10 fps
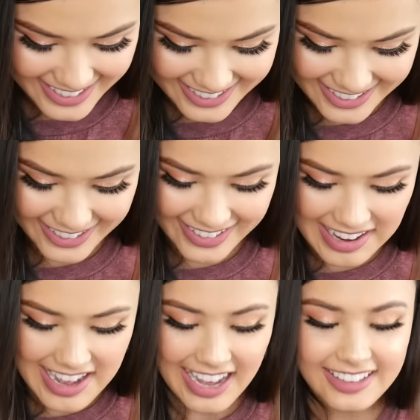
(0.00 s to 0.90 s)
So
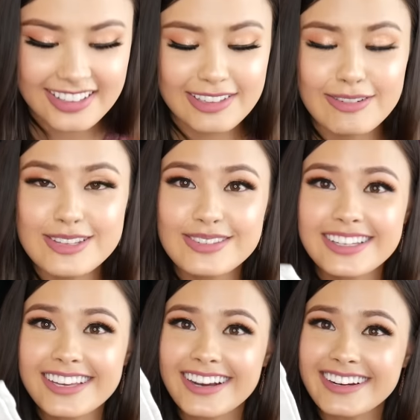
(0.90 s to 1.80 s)
I like the ones with
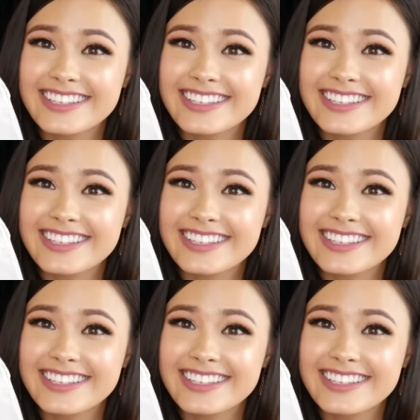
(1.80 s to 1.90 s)
the ears.